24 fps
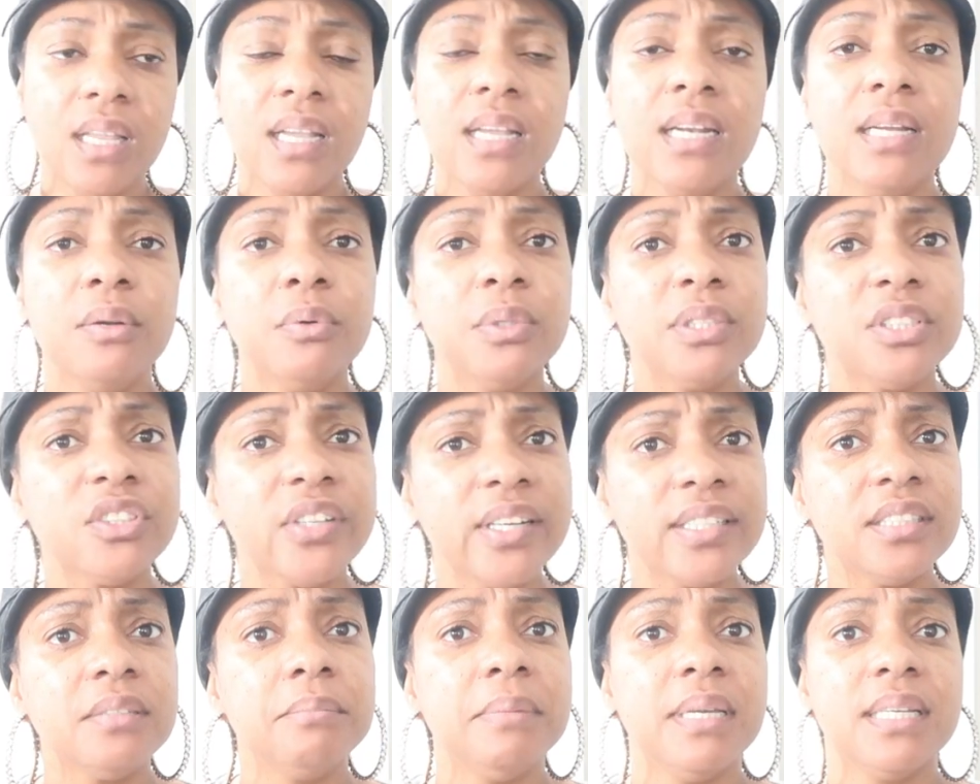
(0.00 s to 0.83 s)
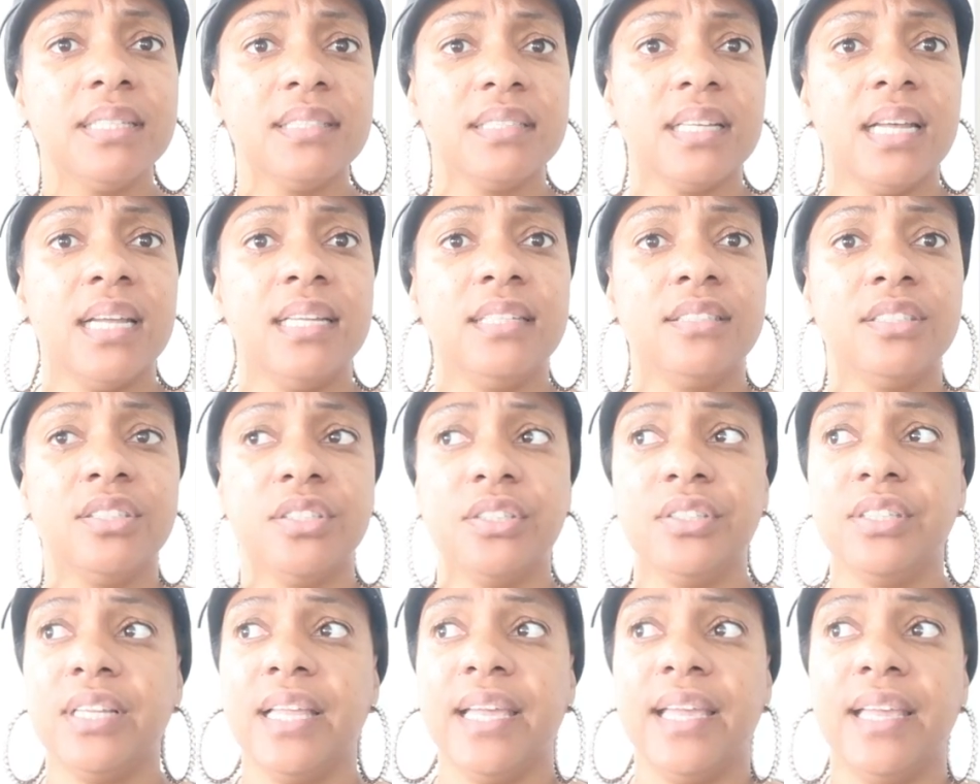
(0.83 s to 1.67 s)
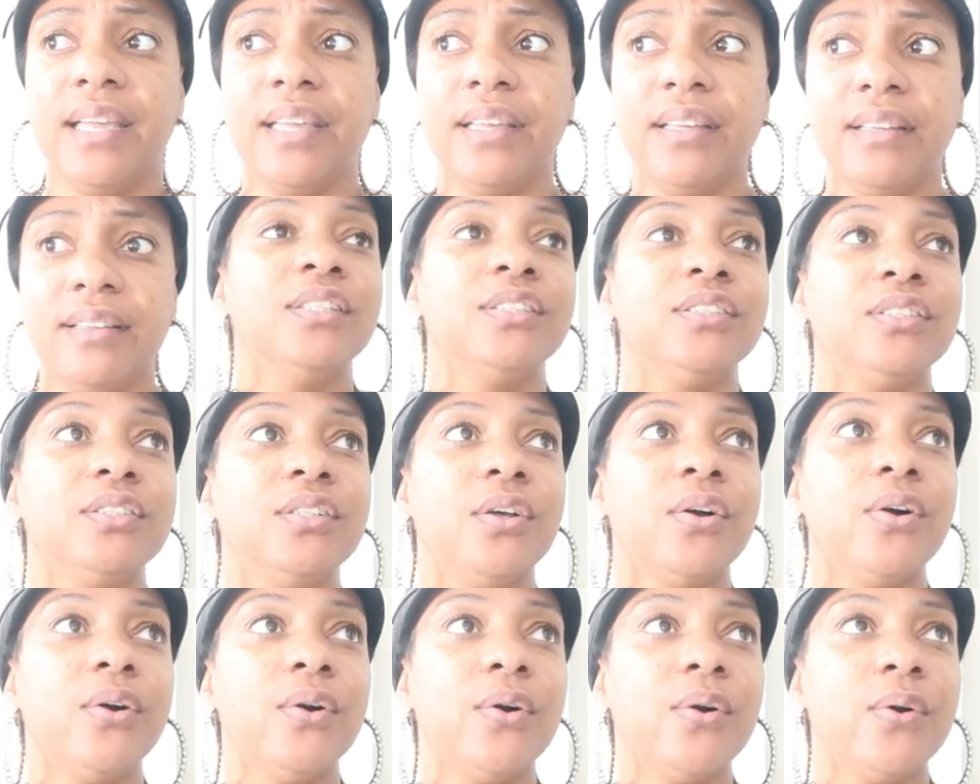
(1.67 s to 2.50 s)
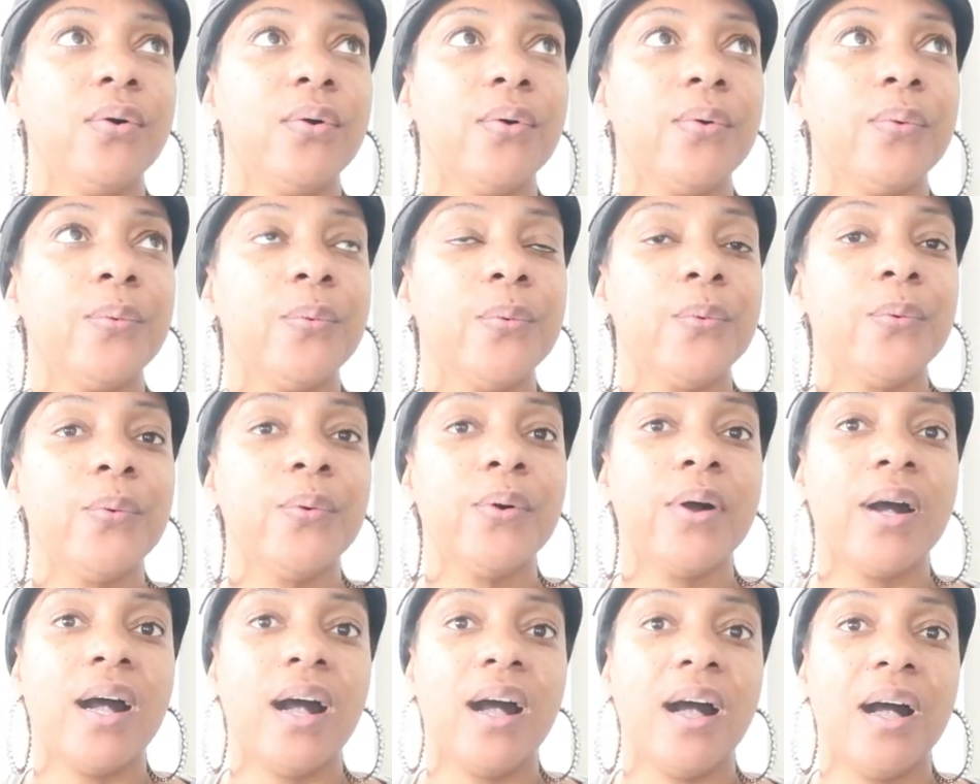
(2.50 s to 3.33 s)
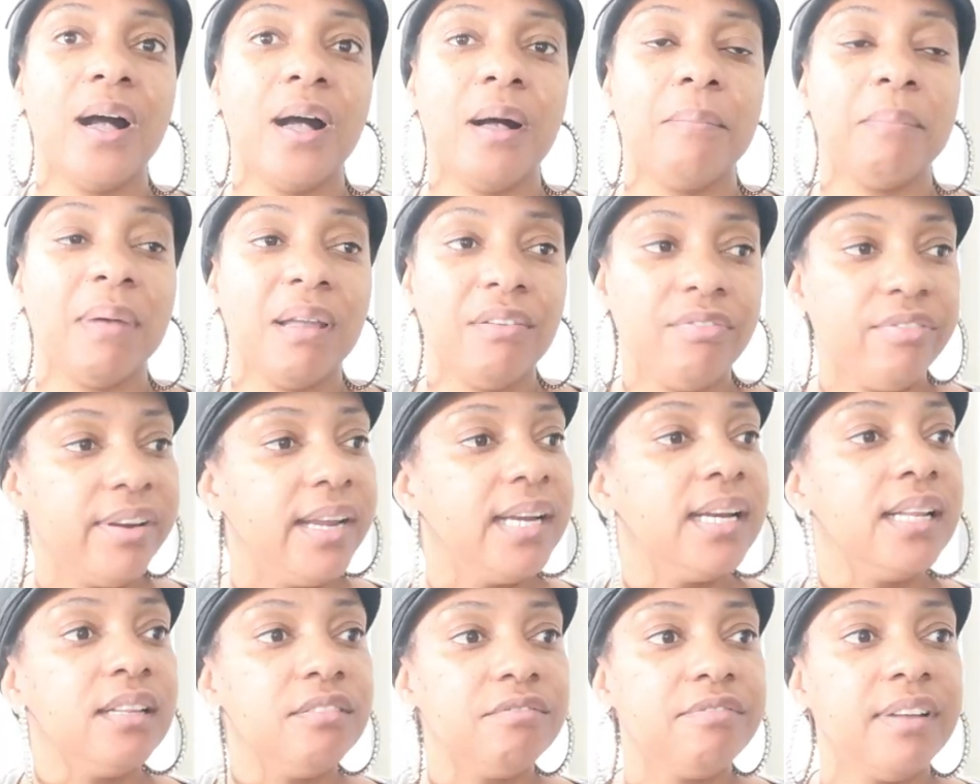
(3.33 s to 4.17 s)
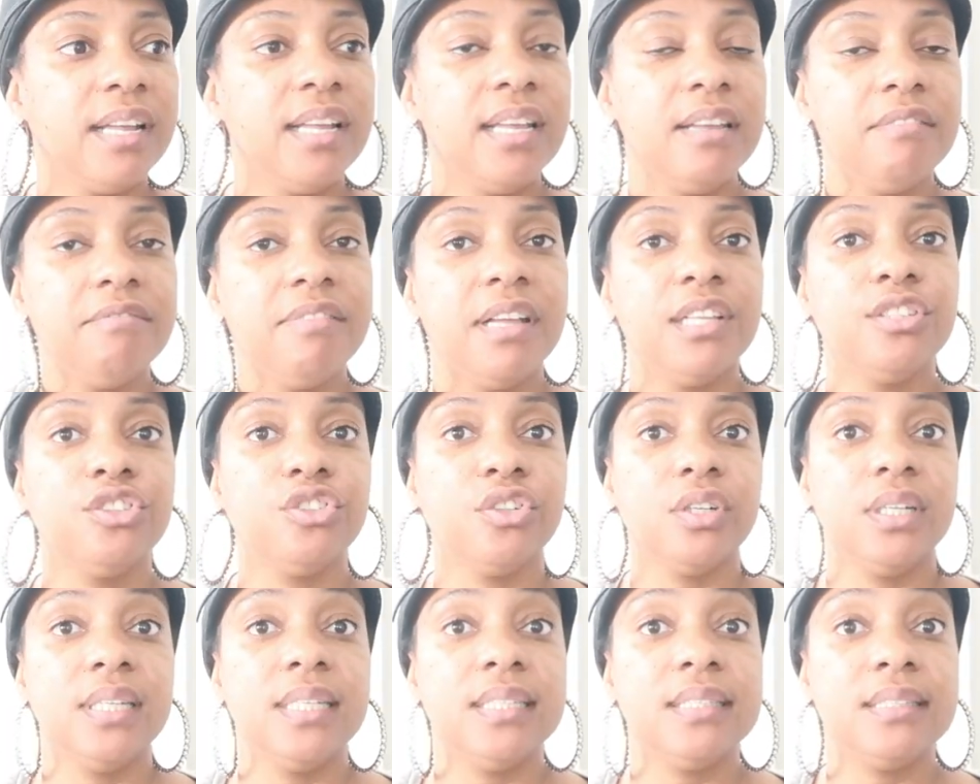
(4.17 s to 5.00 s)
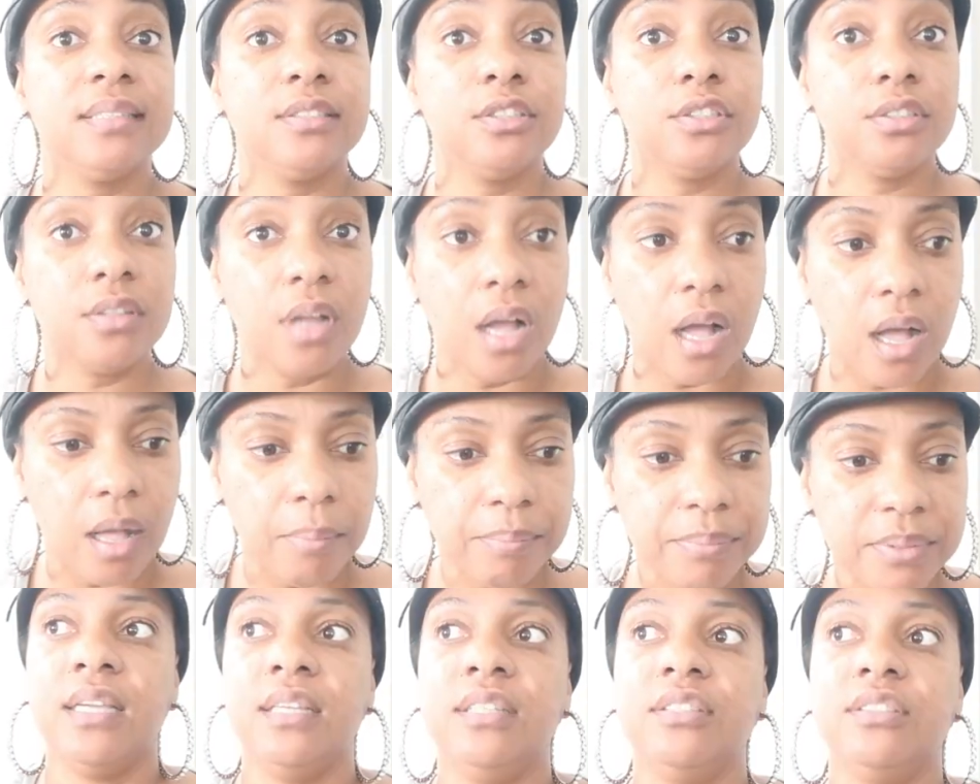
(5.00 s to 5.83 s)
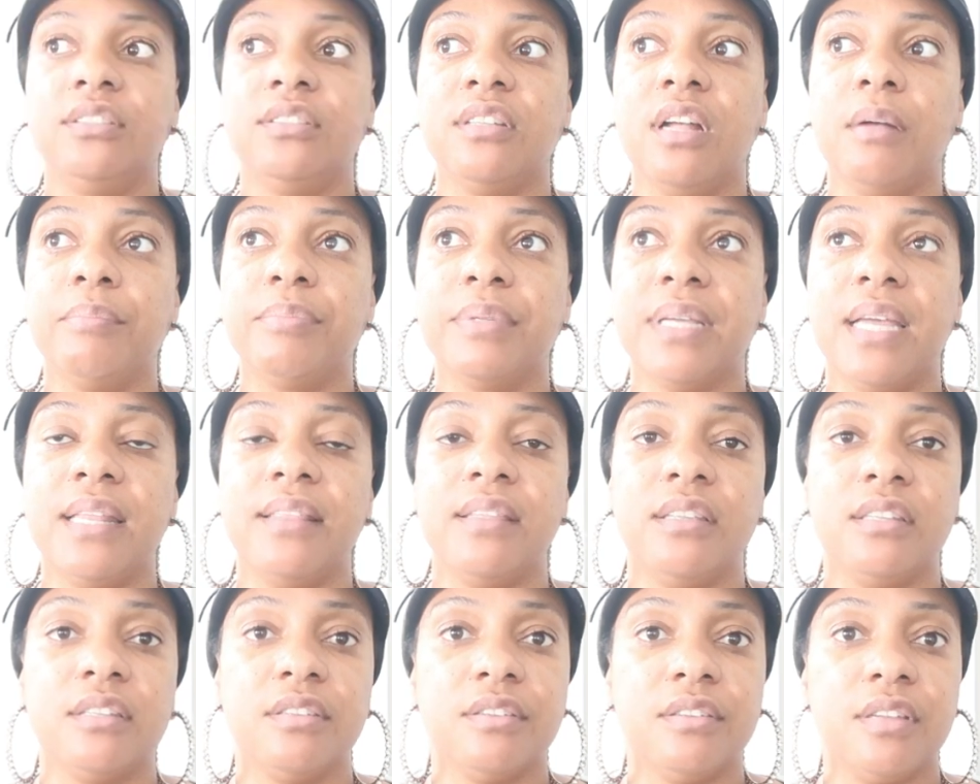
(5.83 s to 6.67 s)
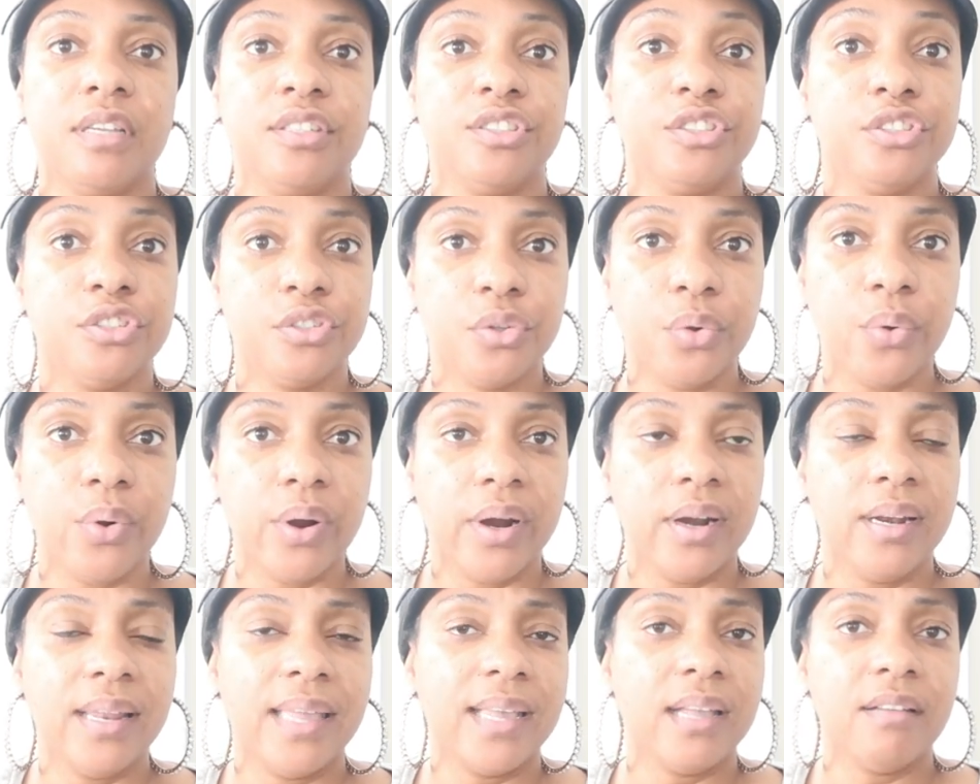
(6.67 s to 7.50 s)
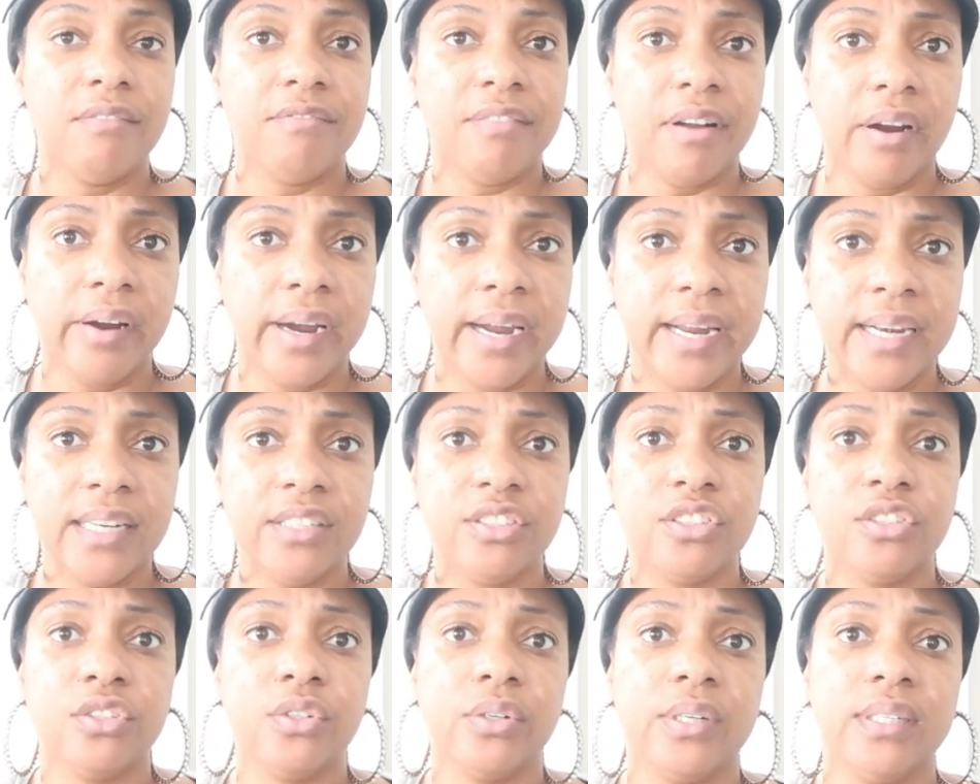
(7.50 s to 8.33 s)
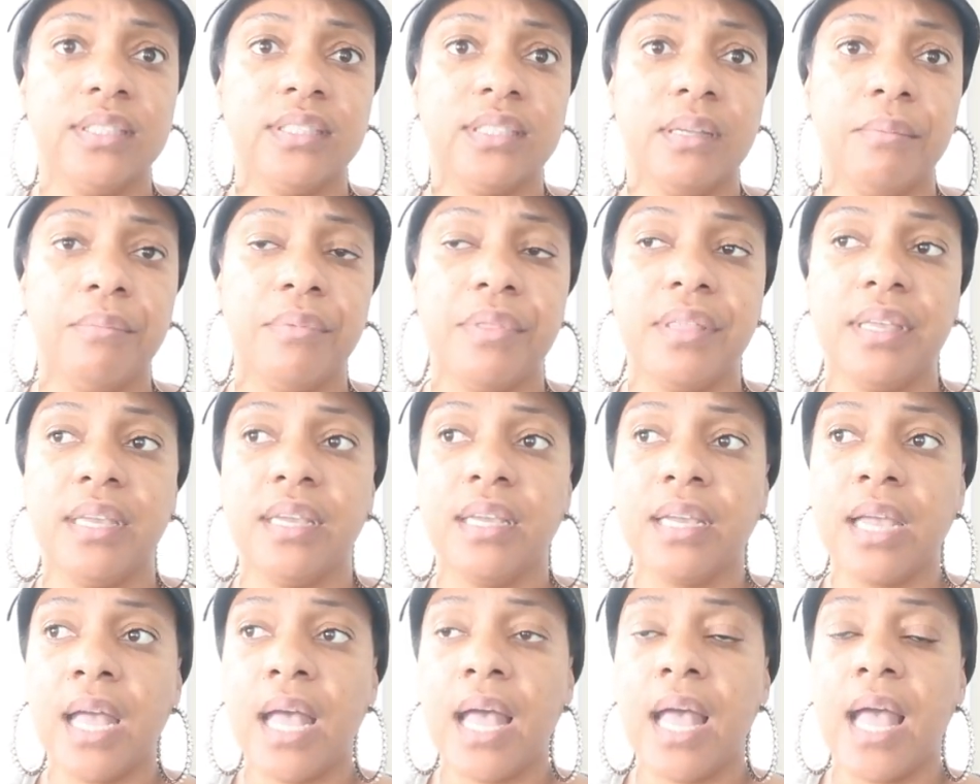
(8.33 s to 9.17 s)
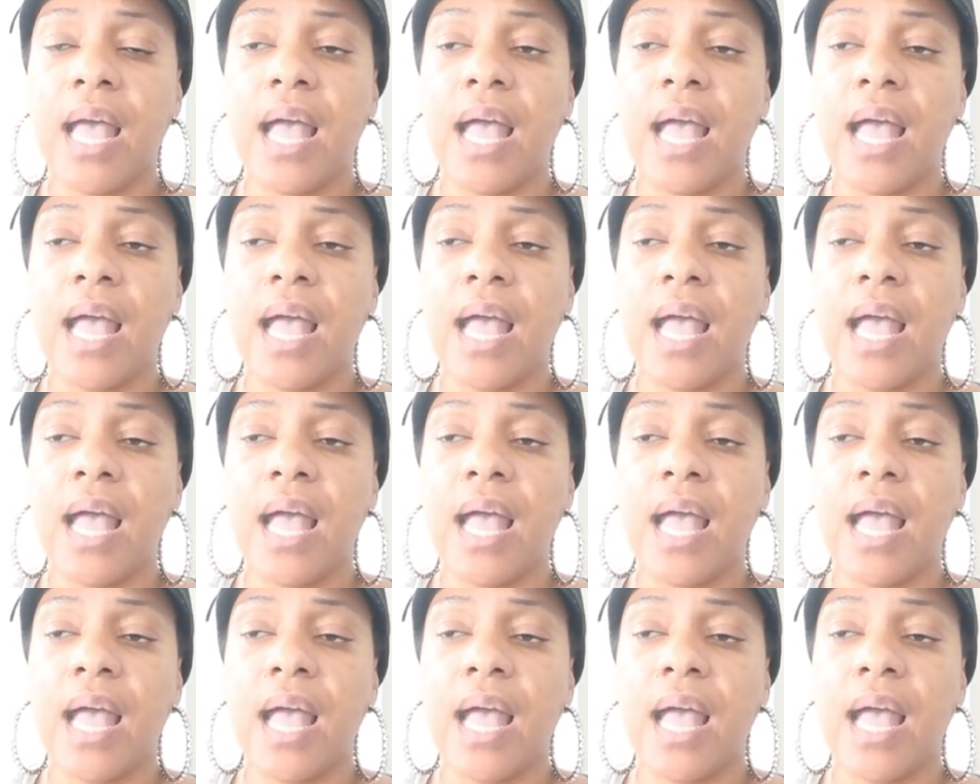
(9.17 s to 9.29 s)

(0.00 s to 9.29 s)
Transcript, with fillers: And I was trying to make signs to like, so my friend eventually stopped. He stopped at this store, like a variety store or something.